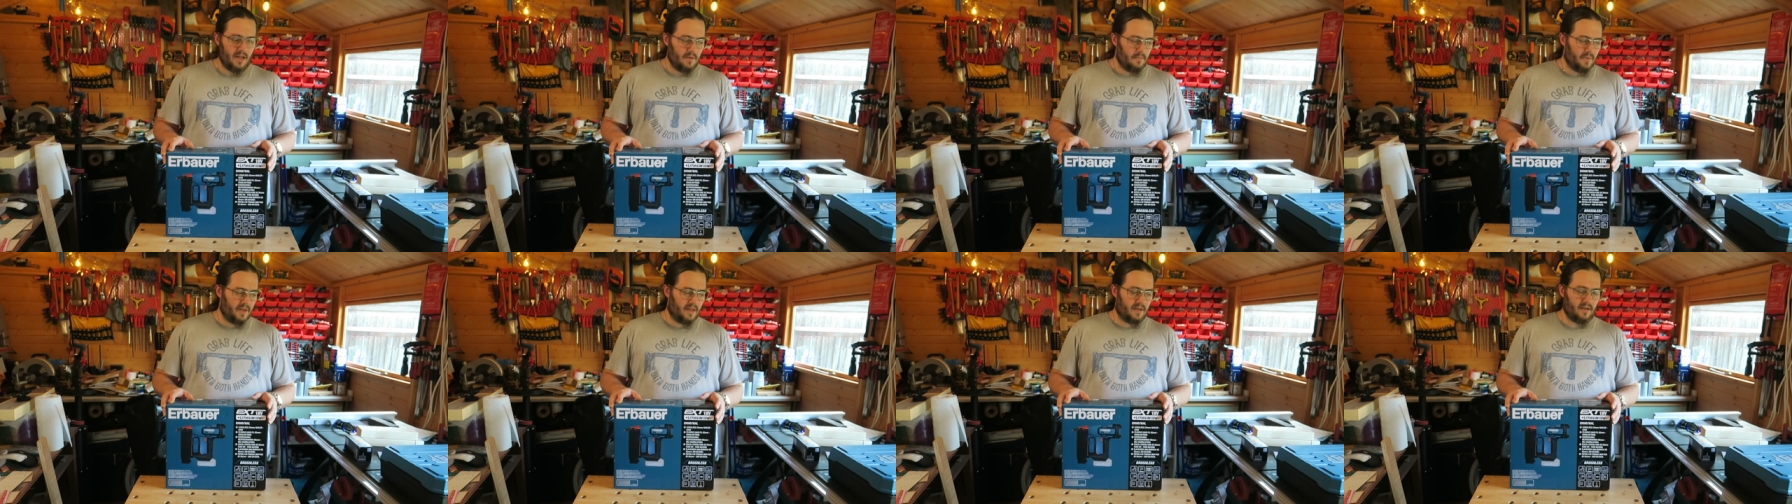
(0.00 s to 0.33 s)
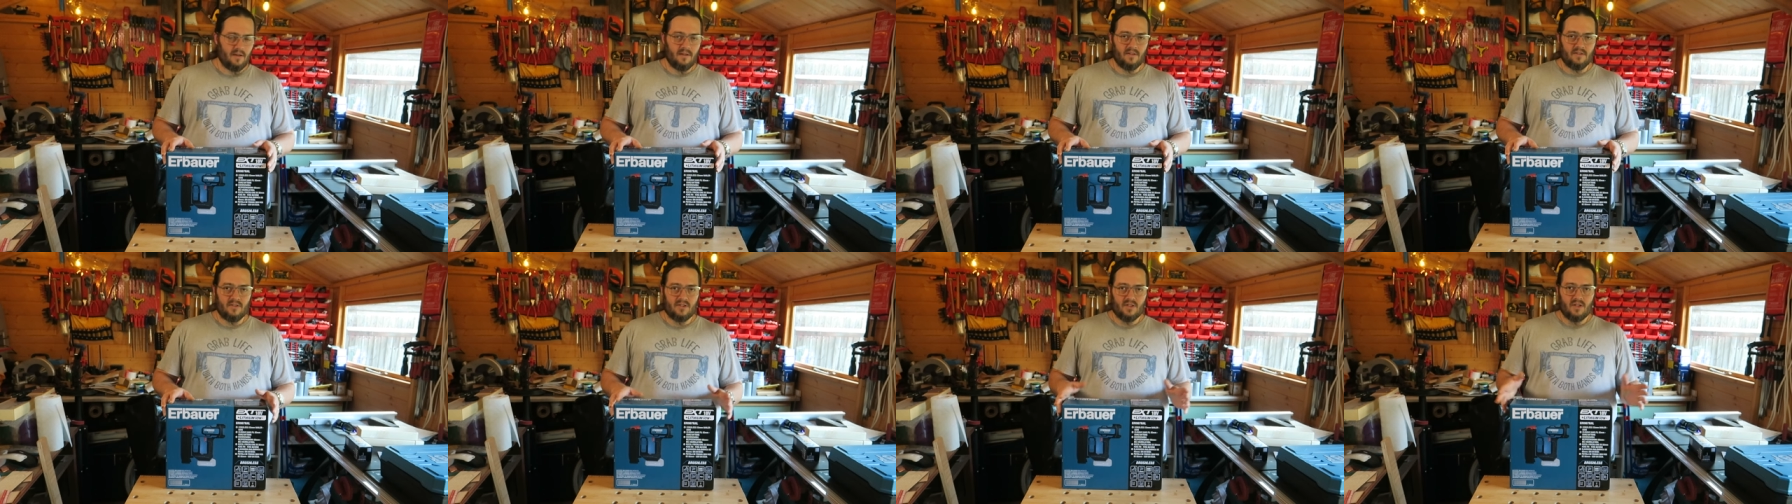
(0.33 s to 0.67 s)

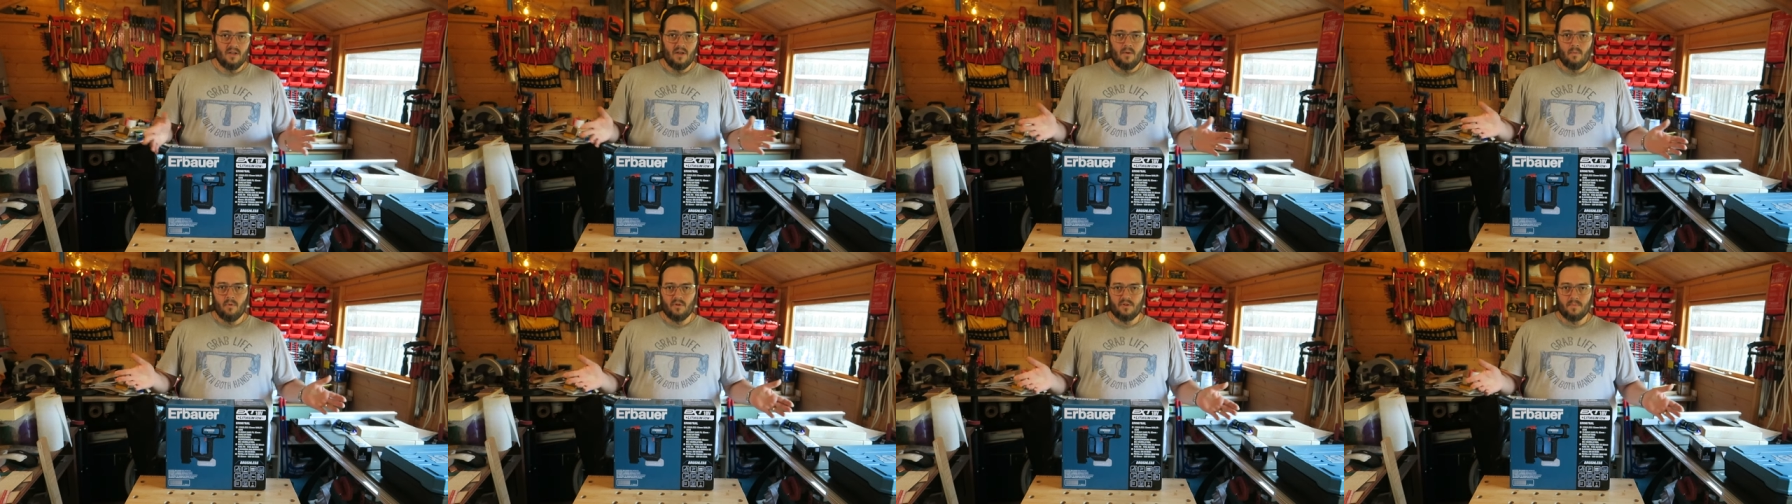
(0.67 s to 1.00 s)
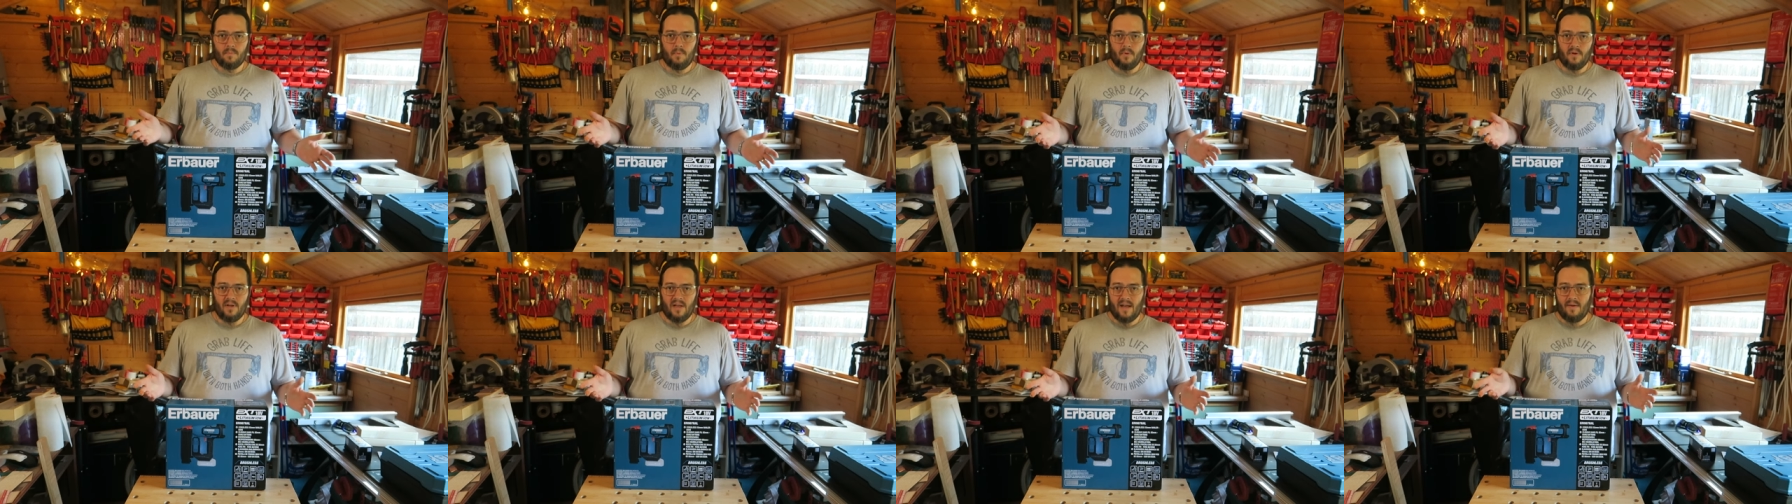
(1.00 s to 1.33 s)
because what's the
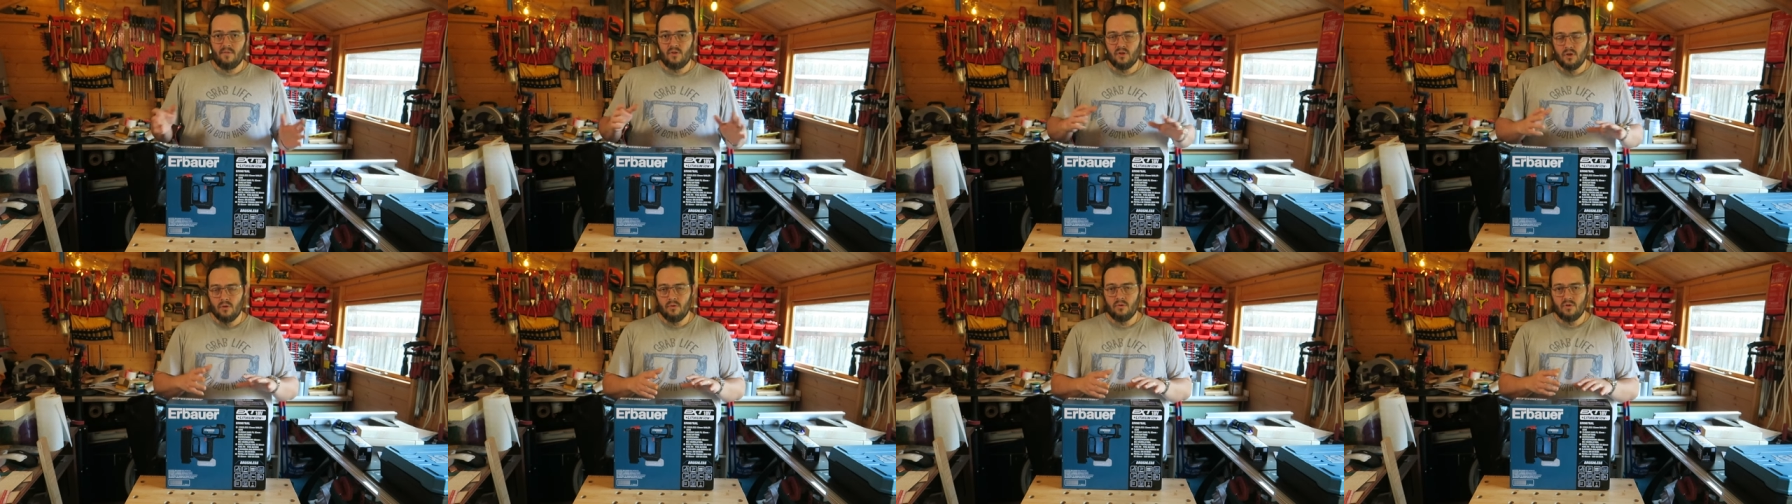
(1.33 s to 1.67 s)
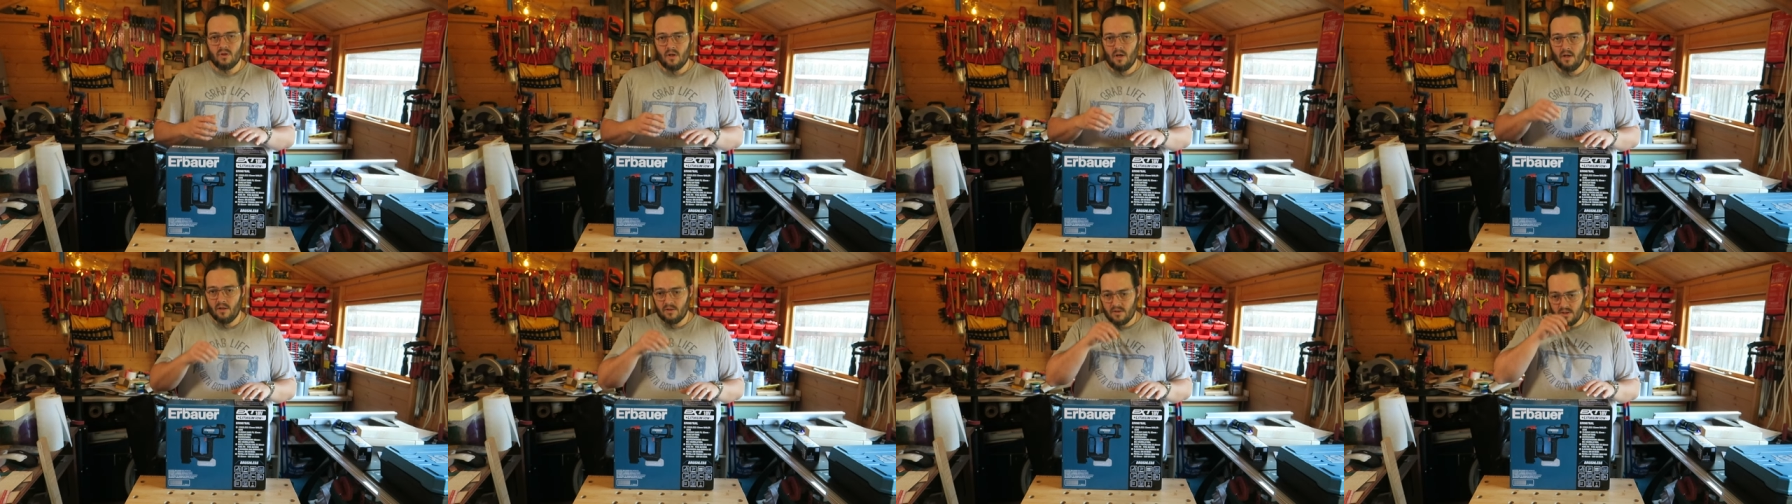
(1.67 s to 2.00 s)
point in having 2
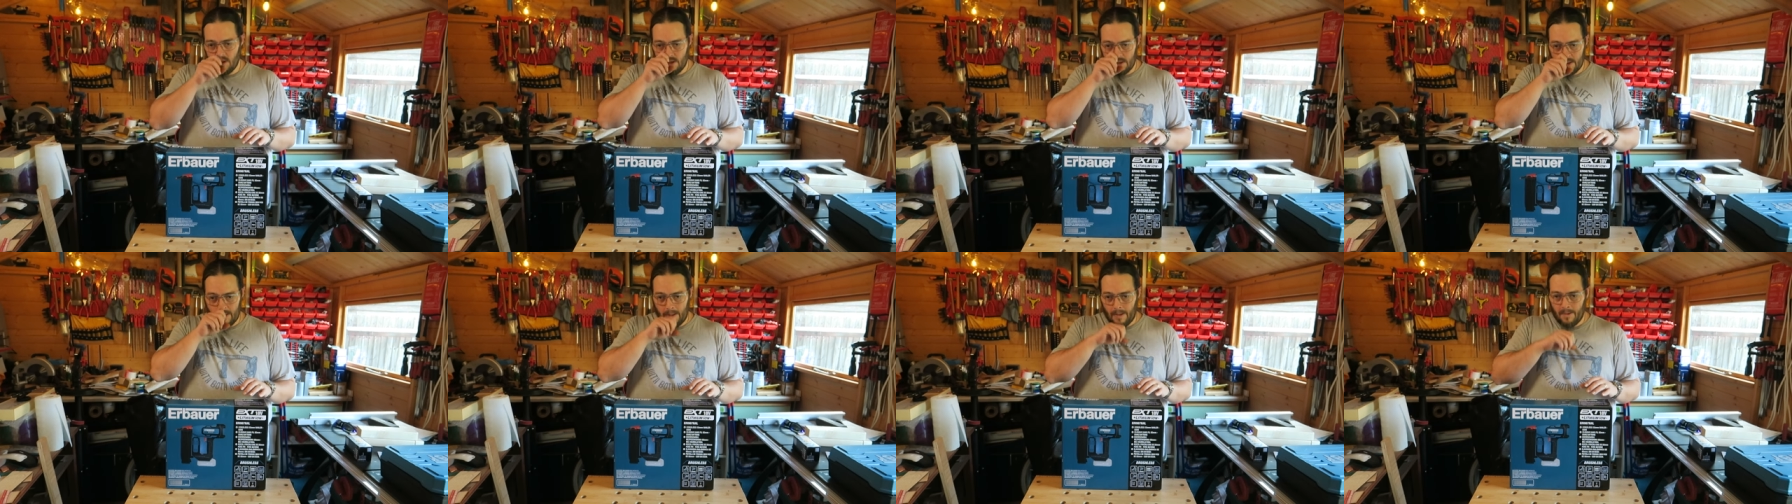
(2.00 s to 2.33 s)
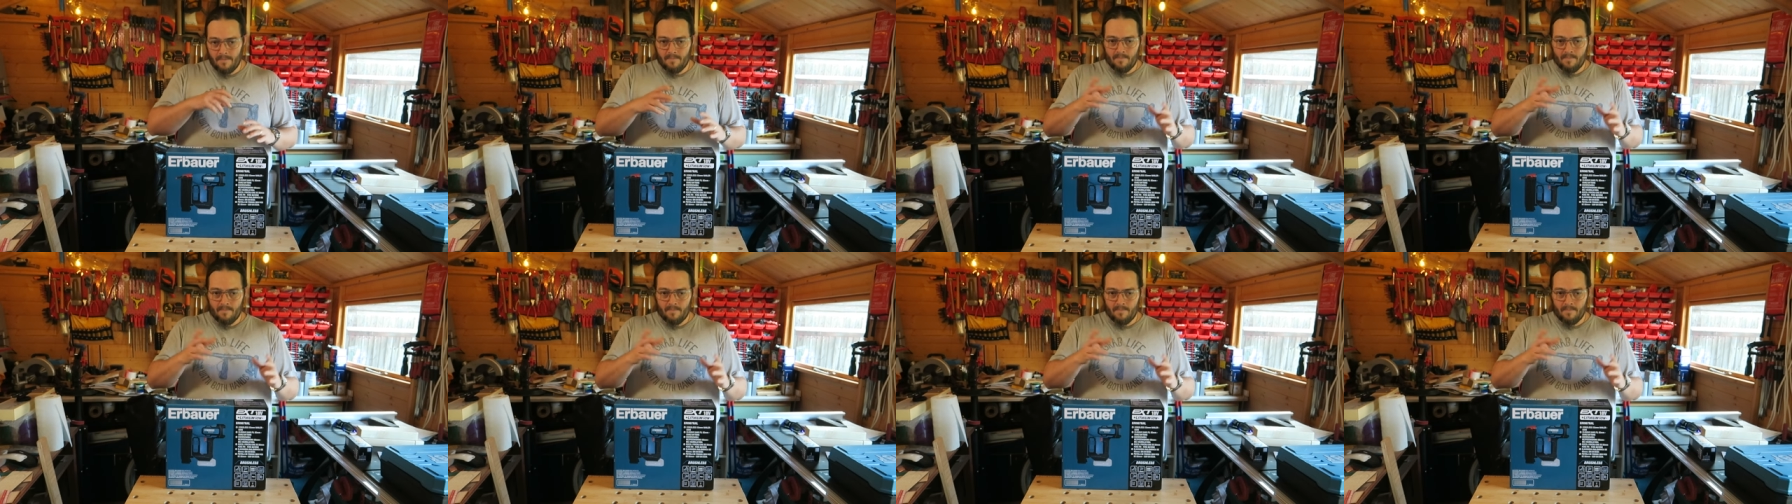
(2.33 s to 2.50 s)
chargers?